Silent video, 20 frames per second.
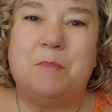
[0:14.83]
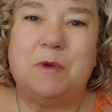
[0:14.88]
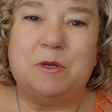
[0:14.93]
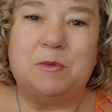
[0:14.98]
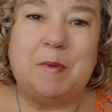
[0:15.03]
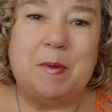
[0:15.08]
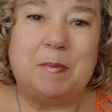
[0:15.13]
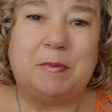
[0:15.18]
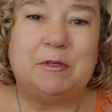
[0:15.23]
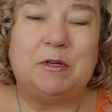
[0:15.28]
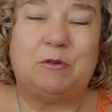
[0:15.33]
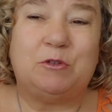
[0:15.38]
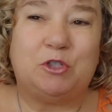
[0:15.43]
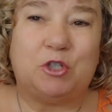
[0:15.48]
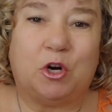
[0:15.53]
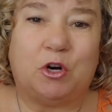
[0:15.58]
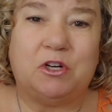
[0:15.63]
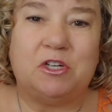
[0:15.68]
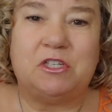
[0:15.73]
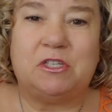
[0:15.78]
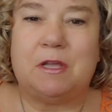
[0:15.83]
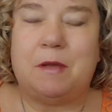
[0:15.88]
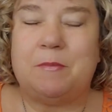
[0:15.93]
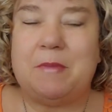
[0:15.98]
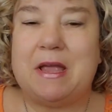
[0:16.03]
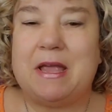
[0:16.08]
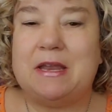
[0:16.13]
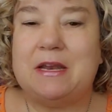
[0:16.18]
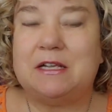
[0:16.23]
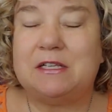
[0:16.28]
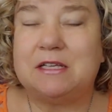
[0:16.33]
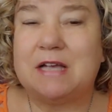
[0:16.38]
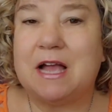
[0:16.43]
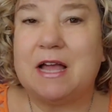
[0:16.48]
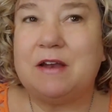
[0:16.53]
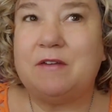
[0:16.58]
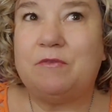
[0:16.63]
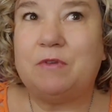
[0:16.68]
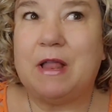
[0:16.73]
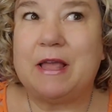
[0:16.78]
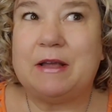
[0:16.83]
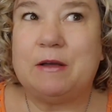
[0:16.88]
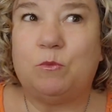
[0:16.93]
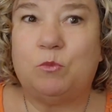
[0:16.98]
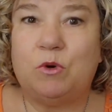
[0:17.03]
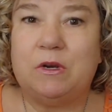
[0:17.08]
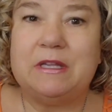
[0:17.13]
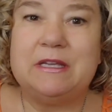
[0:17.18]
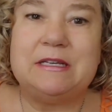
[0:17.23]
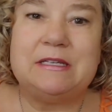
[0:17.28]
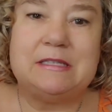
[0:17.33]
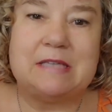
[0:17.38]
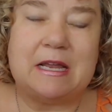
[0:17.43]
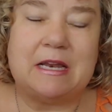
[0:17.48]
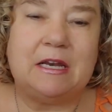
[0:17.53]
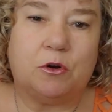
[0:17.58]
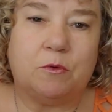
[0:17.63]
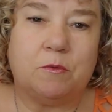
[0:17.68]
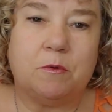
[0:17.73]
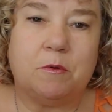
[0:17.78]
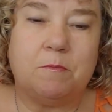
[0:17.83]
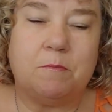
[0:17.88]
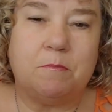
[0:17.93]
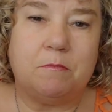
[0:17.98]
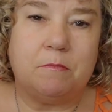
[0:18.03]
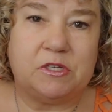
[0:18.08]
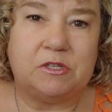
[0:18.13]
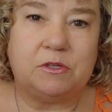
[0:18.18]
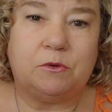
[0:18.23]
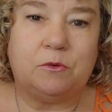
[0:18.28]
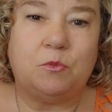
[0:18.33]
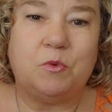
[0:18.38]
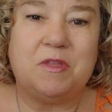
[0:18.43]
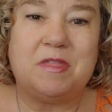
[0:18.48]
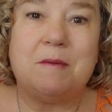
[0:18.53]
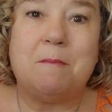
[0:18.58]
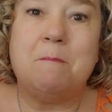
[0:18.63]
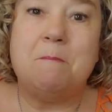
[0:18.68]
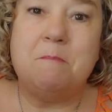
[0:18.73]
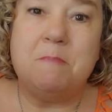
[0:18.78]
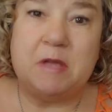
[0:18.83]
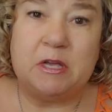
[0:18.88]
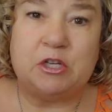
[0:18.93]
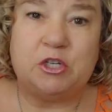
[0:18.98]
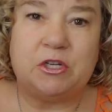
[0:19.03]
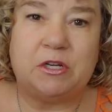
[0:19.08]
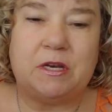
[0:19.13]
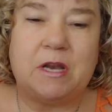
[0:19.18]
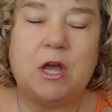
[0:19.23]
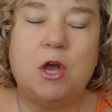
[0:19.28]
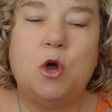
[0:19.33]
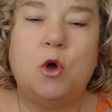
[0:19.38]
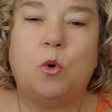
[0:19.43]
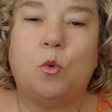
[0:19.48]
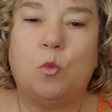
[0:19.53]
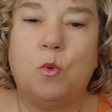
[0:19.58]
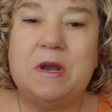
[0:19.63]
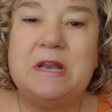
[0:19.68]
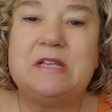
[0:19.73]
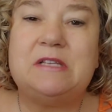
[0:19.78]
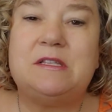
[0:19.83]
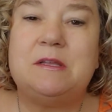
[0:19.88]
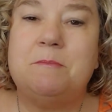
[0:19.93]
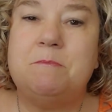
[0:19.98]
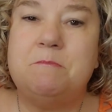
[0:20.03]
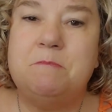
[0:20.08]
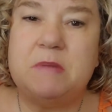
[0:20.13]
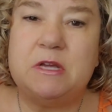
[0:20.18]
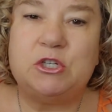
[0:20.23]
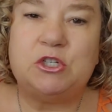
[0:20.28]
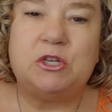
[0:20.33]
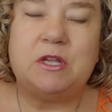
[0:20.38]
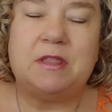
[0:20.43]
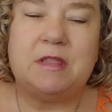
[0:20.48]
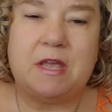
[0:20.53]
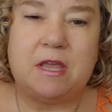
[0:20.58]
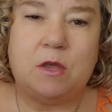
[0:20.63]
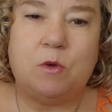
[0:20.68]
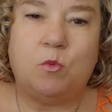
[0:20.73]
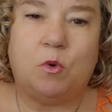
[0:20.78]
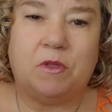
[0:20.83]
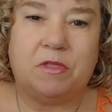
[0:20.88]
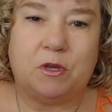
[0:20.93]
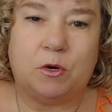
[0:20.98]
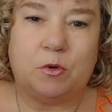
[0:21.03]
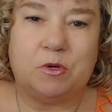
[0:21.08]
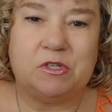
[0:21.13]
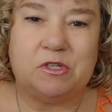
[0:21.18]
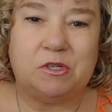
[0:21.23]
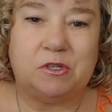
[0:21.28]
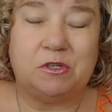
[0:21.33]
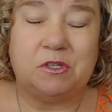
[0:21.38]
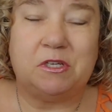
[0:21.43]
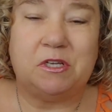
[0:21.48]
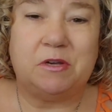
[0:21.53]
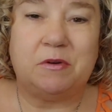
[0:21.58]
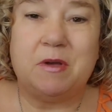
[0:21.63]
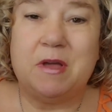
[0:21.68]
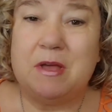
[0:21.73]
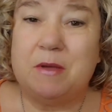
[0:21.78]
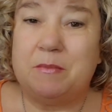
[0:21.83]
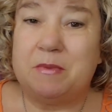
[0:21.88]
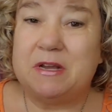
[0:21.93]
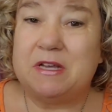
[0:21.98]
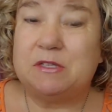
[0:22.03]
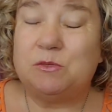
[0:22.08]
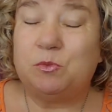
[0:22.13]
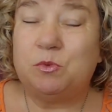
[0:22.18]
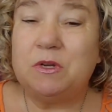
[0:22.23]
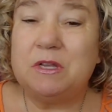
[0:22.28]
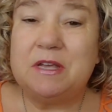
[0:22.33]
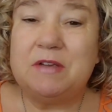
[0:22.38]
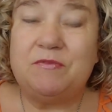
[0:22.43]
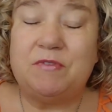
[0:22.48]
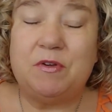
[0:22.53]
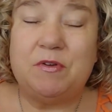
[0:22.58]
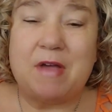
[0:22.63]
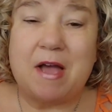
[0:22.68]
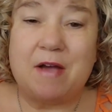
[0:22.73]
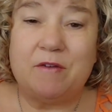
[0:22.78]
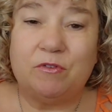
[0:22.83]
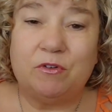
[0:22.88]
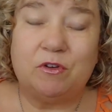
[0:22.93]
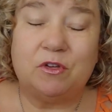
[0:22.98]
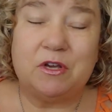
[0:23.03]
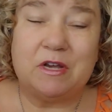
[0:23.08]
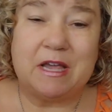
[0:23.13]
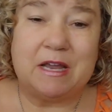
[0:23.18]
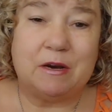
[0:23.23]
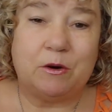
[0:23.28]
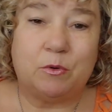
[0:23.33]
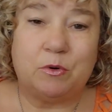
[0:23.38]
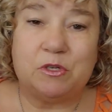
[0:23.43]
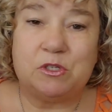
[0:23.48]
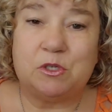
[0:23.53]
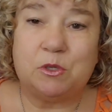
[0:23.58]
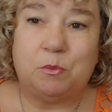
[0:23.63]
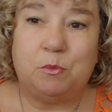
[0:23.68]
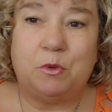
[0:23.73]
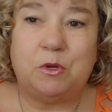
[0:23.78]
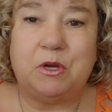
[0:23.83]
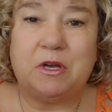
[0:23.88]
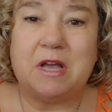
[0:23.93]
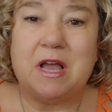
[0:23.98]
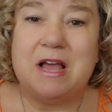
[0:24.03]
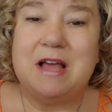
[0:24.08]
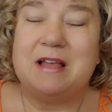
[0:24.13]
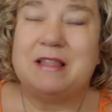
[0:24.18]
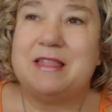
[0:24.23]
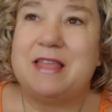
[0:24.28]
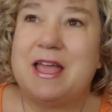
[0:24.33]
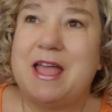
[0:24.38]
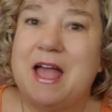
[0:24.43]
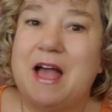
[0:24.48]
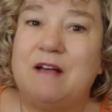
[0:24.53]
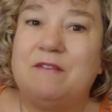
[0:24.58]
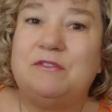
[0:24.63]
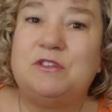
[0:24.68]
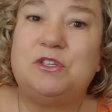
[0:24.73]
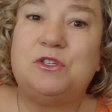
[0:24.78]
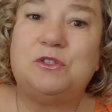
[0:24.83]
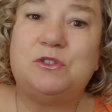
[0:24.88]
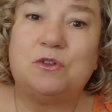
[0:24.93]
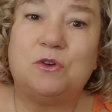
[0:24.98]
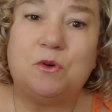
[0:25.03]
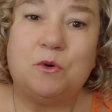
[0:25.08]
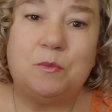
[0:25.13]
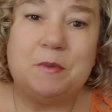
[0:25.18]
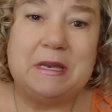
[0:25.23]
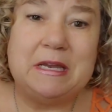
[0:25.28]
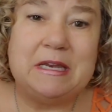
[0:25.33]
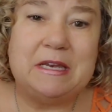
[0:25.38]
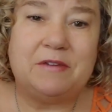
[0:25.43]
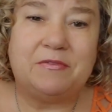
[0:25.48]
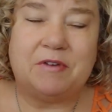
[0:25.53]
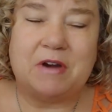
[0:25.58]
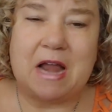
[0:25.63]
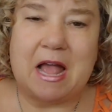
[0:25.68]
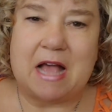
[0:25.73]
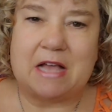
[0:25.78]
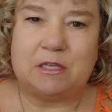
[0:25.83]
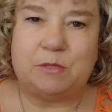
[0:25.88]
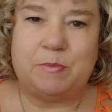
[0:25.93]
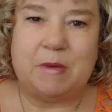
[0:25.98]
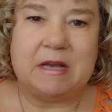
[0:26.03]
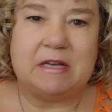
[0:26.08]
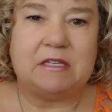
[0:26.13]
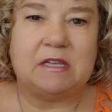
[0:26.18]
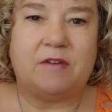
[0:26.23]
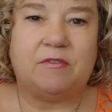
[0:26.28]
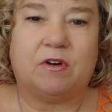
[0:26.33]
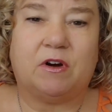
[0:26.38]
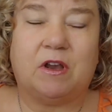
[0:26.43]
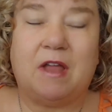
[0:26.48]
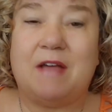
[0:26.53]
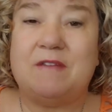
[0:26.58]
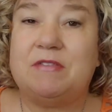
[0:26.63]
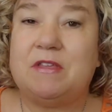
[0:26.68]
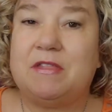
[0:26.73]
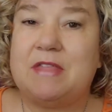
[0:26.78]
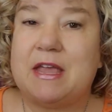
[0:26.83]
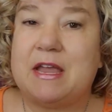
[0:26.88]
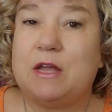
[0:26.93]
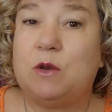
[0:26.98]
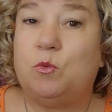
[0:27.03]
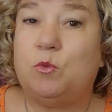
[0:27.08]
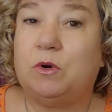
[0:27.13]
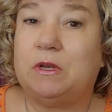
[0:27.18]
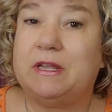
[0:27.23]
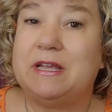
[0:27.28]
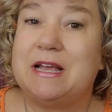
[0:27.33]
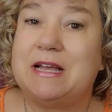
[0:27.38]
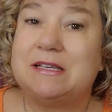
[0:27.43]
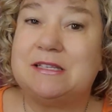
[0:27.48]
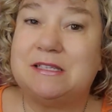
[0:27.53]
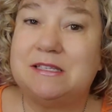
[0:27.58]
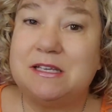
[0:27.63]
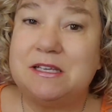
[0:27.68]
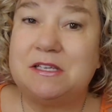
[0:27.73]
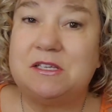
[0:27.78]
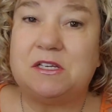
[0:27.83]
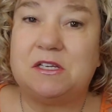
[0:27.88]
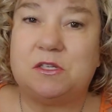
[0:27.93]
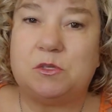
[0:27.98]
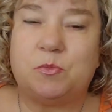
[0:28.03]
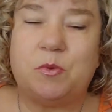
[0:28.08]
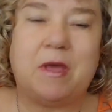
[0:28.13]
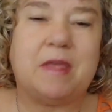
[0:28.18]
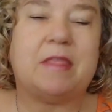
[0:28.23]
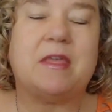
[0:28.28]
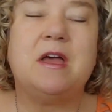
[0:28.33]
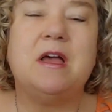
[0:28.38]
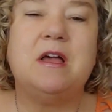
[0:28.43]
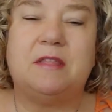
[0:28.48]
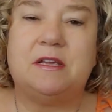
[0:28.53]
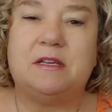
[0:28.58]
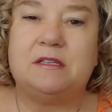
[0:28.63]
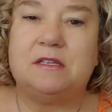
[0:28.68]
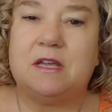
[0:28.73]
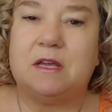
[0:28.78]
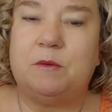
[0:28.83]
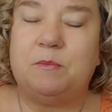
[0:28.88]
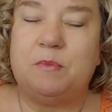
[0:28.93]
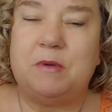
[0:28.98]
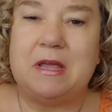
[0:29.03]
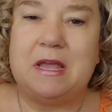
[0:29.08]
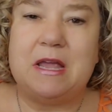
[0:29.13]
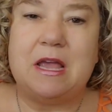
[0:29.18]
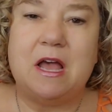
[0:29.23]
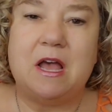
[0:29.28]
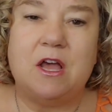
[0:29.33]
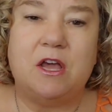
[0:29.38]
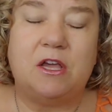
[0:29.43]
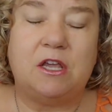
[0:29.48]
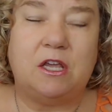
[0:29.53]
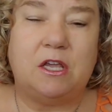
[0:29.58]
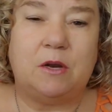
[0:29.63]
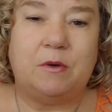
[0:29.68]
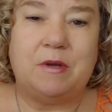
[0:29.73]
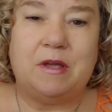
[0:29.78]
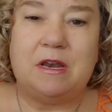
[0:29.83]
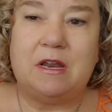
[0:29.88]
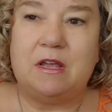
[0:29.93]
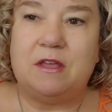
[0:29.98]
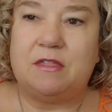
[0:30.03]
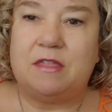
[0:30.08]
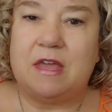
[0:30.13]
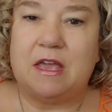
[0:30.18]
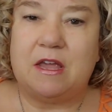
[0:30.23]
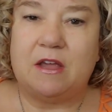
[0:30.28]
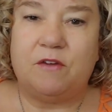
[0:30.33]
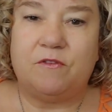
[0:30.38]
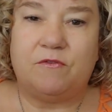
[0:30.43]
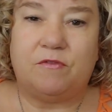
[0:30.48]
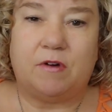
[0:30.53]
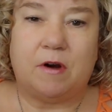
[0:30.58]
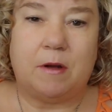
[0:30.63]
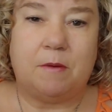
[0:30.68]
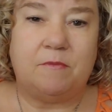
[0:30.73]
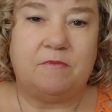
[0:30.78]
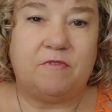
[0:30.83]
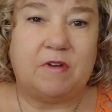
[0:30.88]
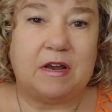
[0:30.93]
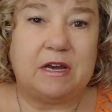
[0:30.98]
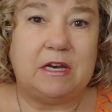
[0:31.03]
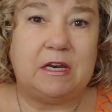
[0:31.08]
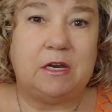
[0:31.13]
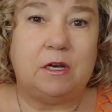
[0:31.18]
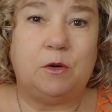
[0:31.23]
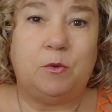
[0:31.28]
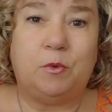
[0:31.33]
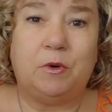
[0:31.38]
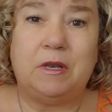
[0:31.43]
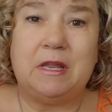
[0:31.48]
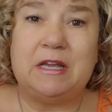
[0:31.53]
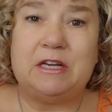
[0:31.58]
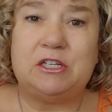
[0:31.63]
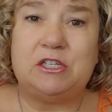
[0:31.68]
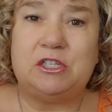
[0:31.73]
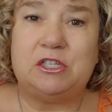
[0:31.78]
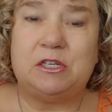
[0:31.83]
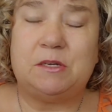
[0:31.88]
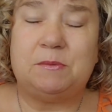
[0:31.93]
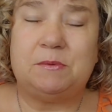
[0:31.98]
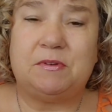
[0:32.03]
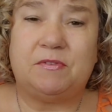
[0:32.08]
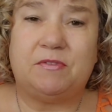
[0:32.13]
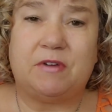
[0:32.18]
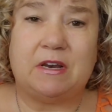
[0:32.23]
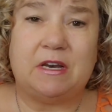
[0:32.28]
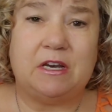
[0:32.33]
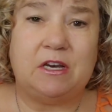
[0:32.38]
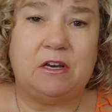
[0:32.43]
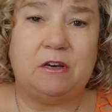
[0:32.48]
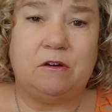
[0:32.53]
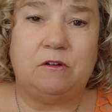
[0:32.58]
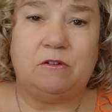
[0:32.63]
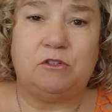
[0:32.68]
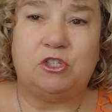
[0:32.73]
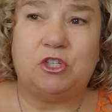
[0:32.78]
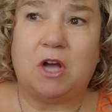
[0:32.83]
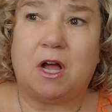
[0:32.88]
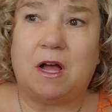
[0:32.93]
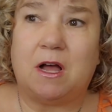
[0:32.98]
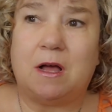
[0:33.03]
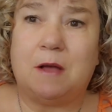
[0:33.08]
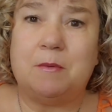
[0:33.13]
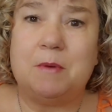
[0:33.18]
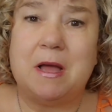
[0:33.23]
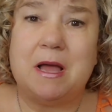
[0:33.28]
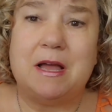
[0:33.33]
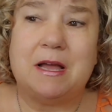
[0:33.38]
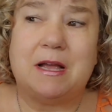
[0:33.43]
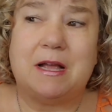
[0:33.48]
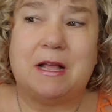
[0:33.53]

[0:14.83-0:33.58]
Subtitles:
most people don't charge them, and it's kind of like really set your crystal with a mission. What is the mission that you want the crystal to do? Because really, if you ever look at a crystal book, they have so many different aspects of our life that they can really assist us with. This could be, you know, anything from finding a new relationship to finding a new job,